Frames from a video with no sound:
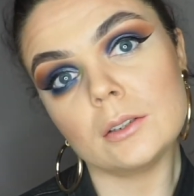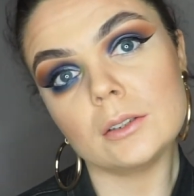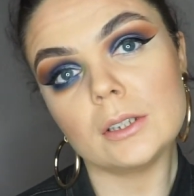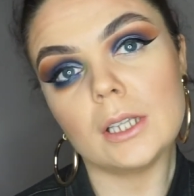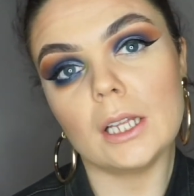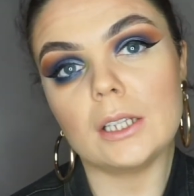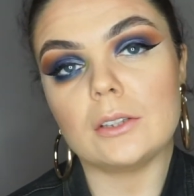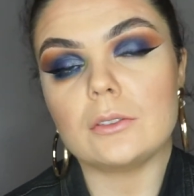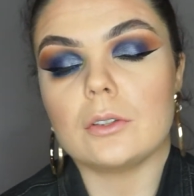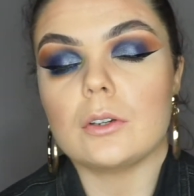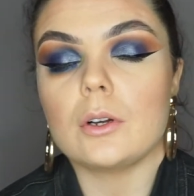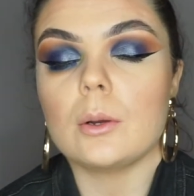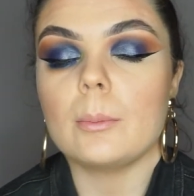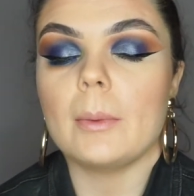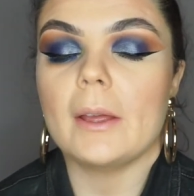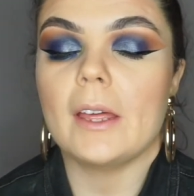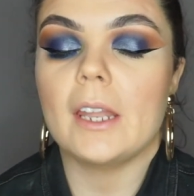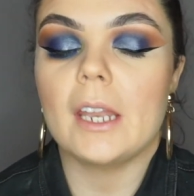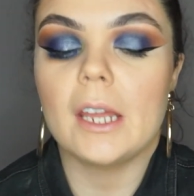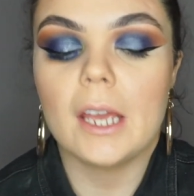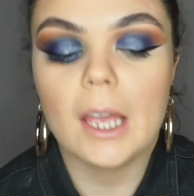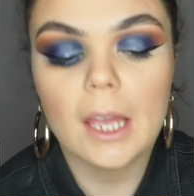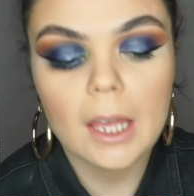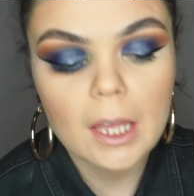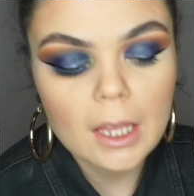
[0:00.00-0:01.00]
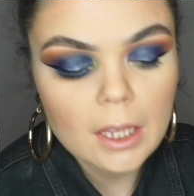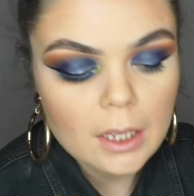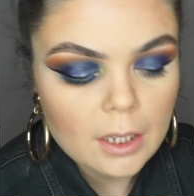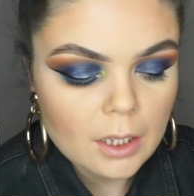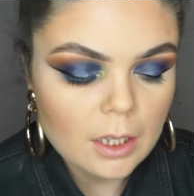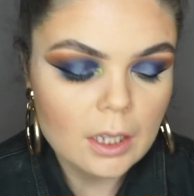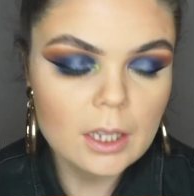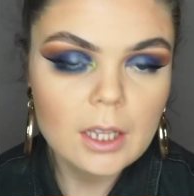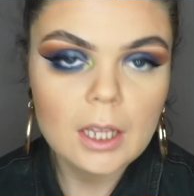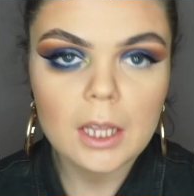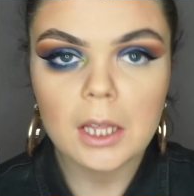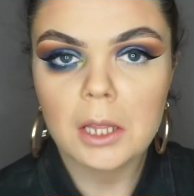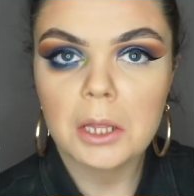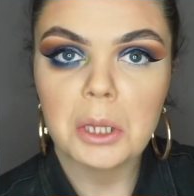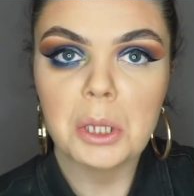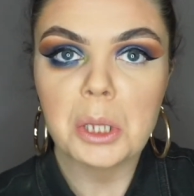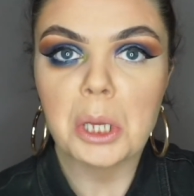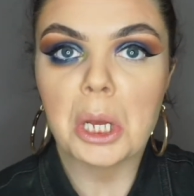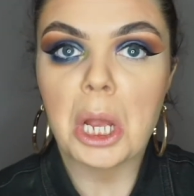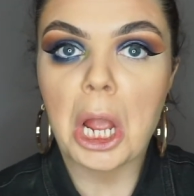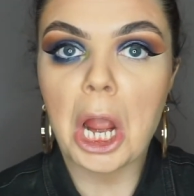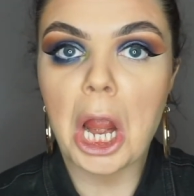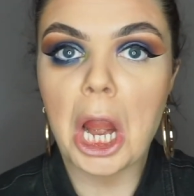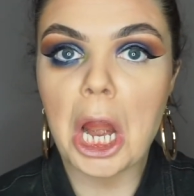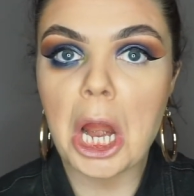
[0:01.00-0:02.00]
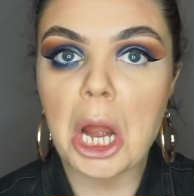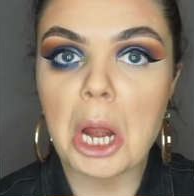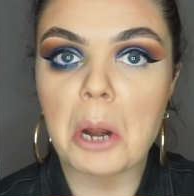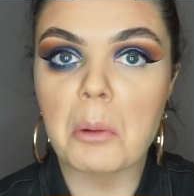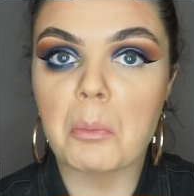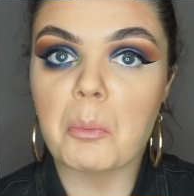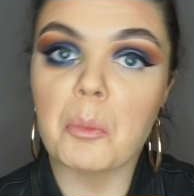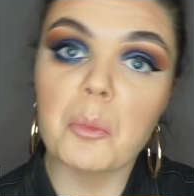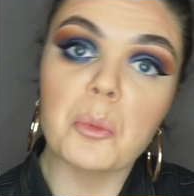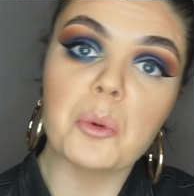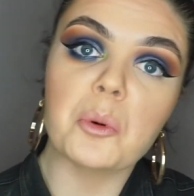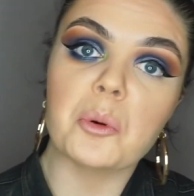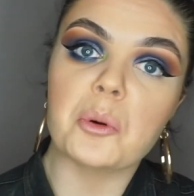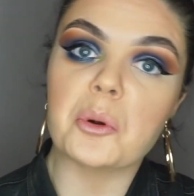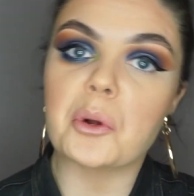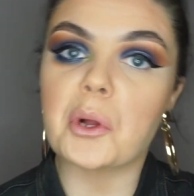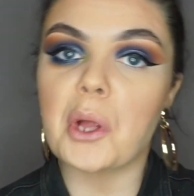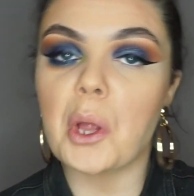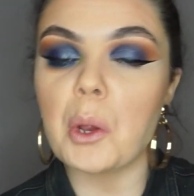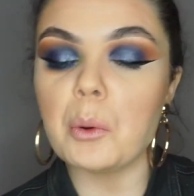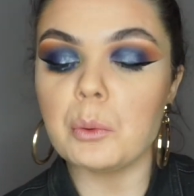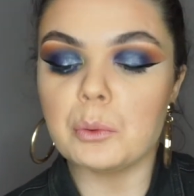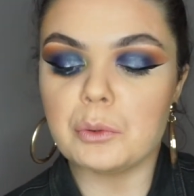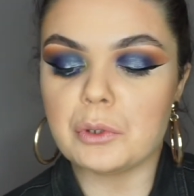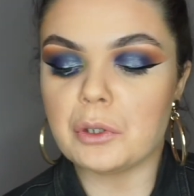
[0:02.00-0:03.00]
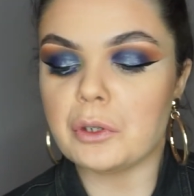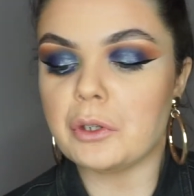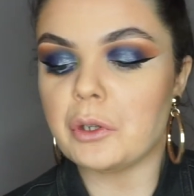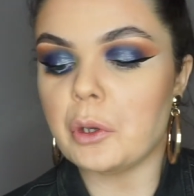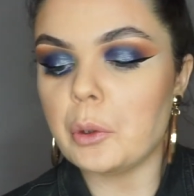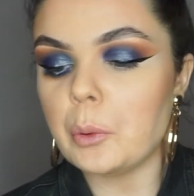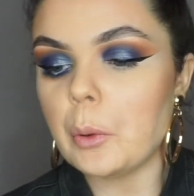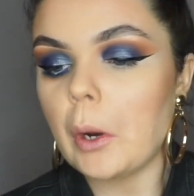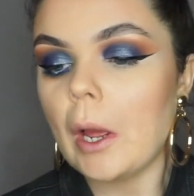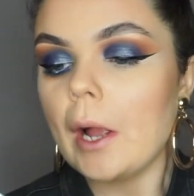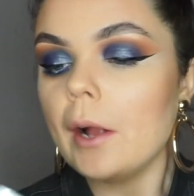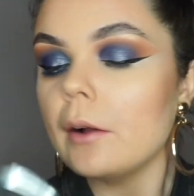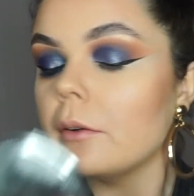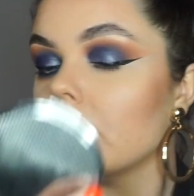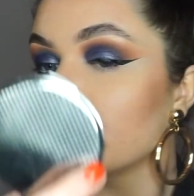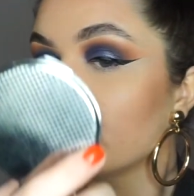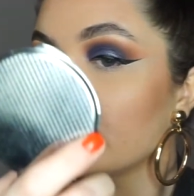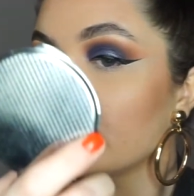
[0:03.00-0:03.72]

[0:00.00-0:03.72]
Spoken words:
that took a bit of arm workout to do that.